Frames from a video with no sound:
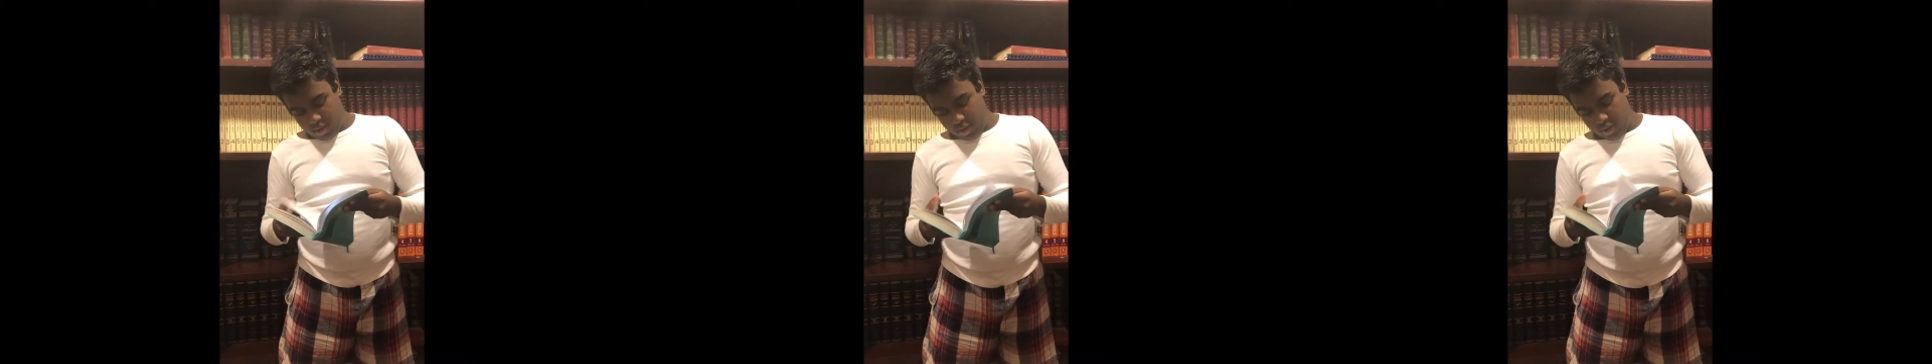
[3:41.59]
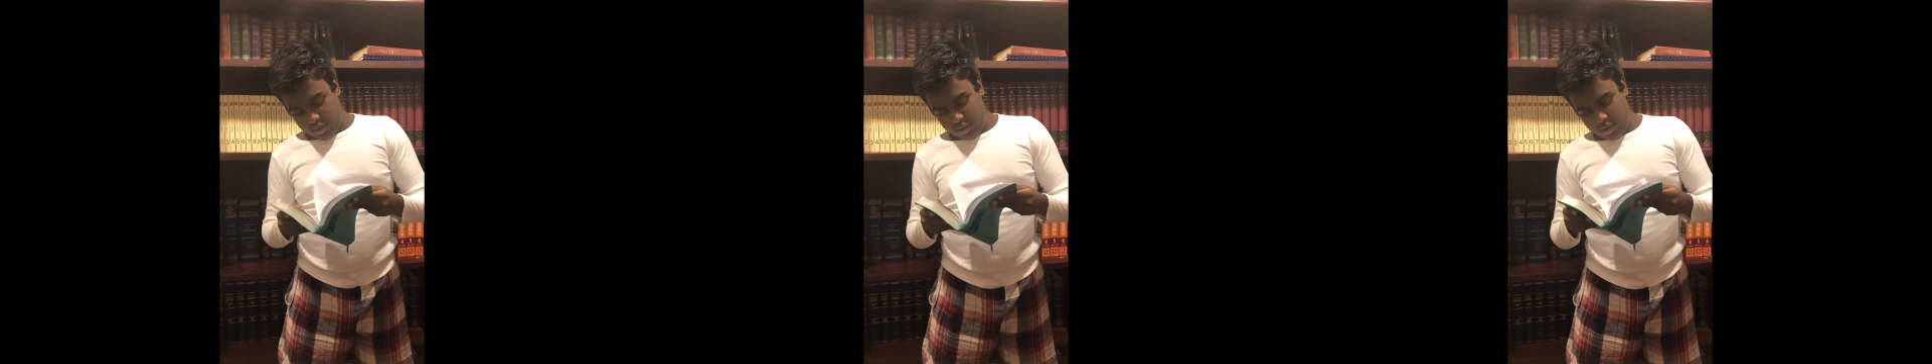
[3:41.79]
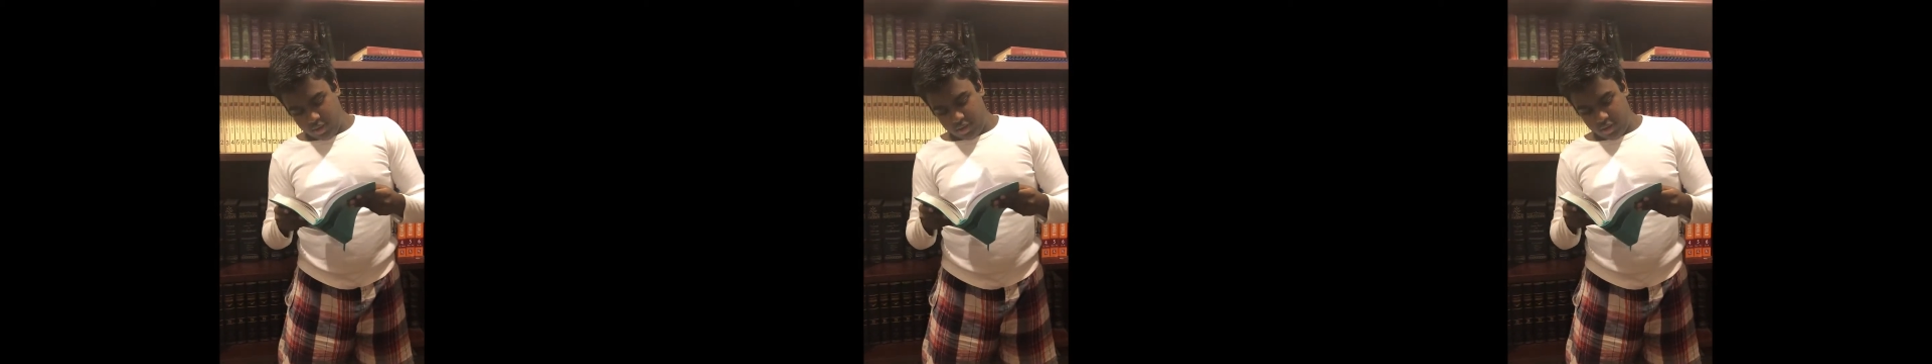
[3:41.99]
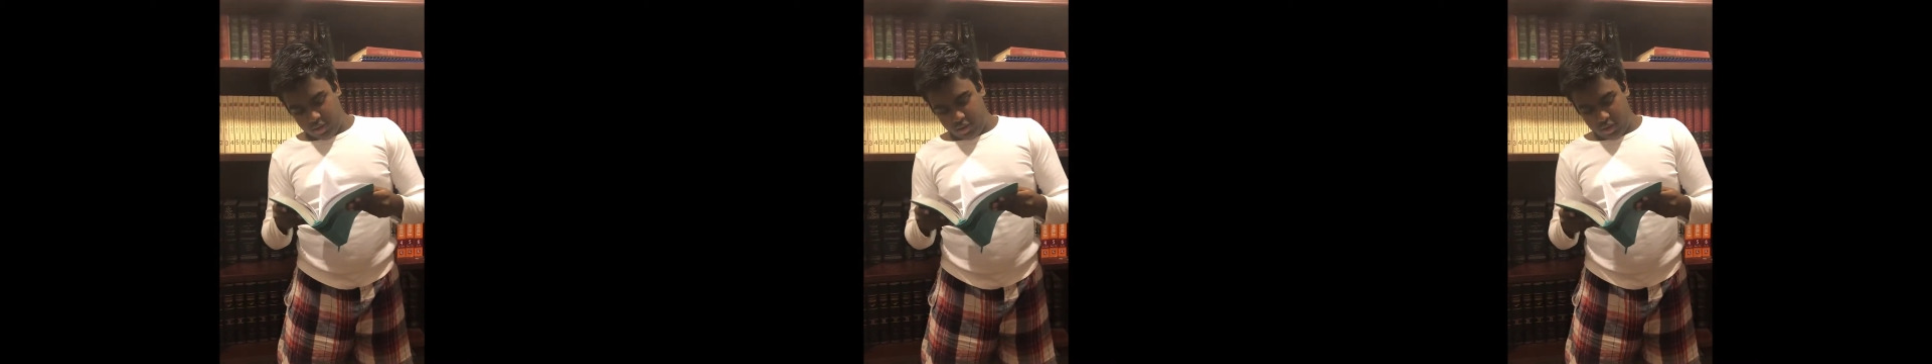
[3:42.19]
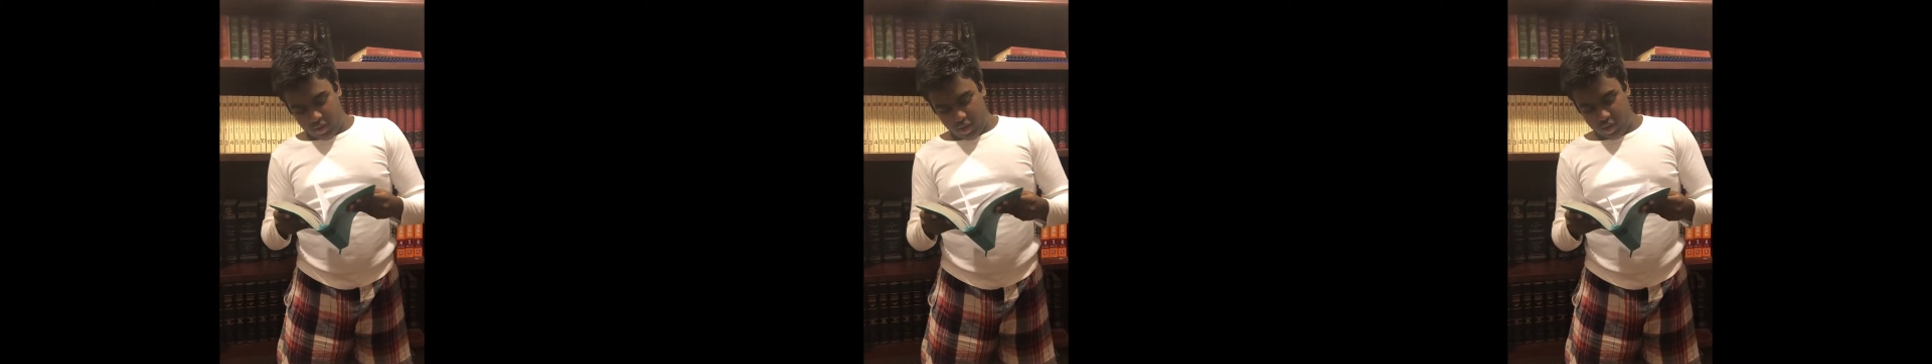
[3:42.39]
I needed
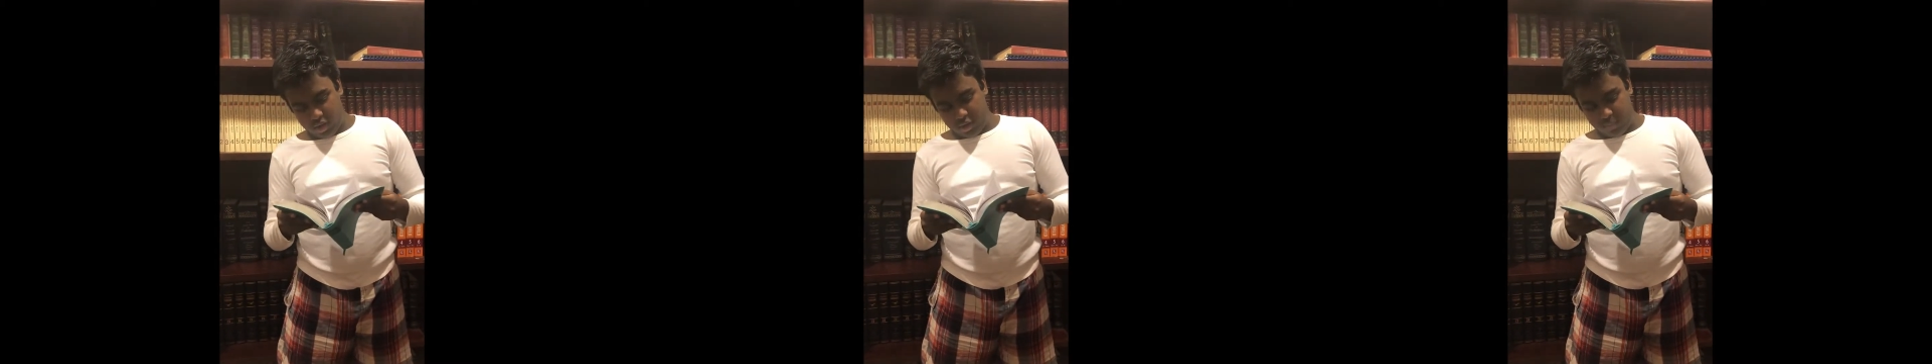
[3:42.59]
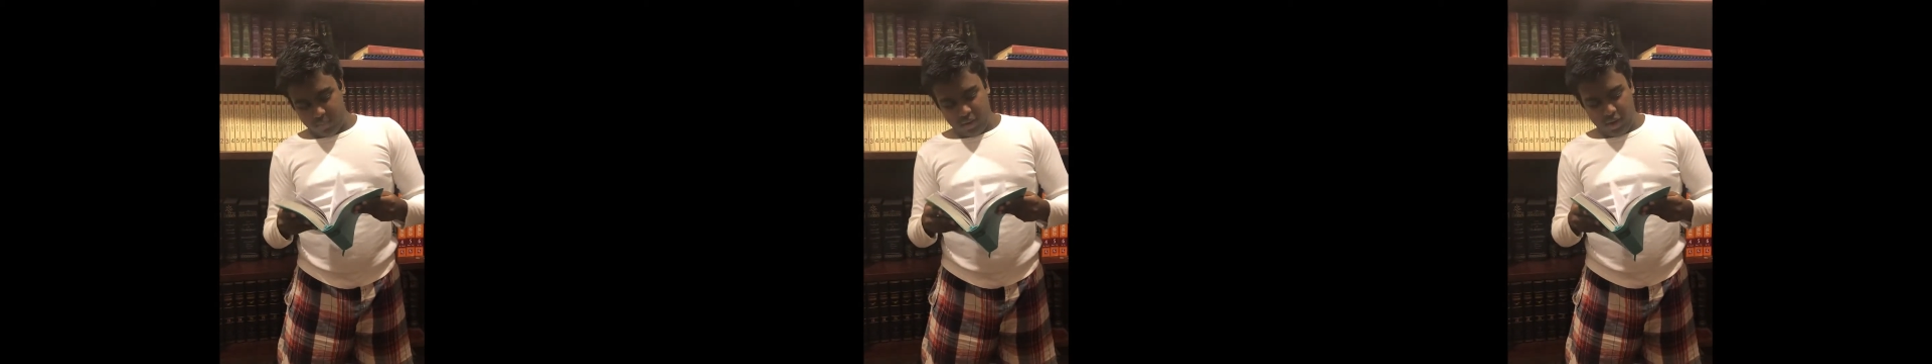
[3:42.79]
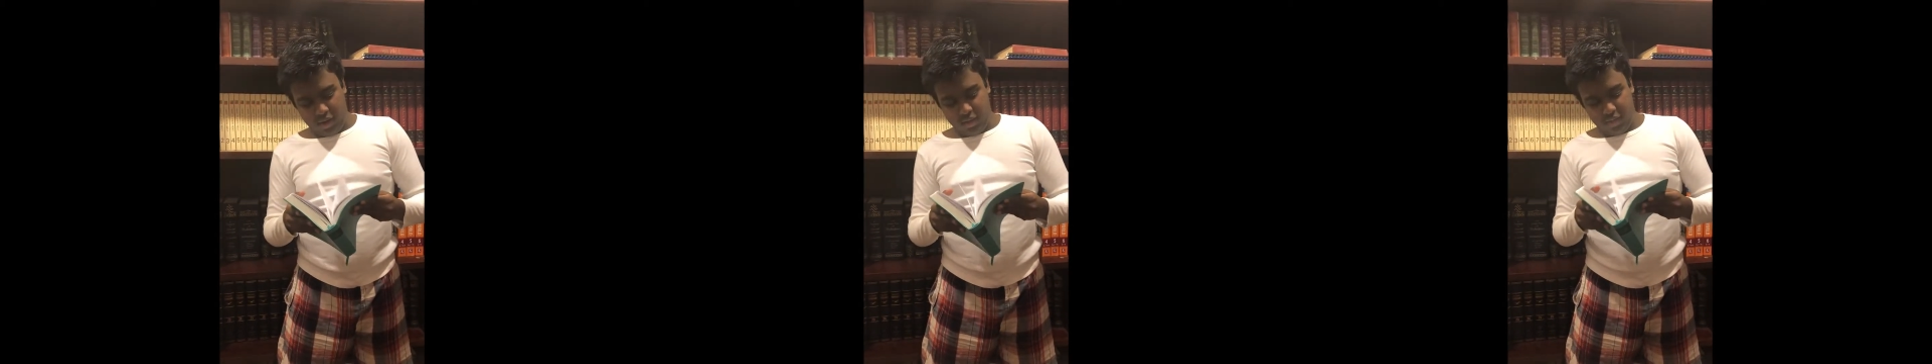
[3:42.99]
God in my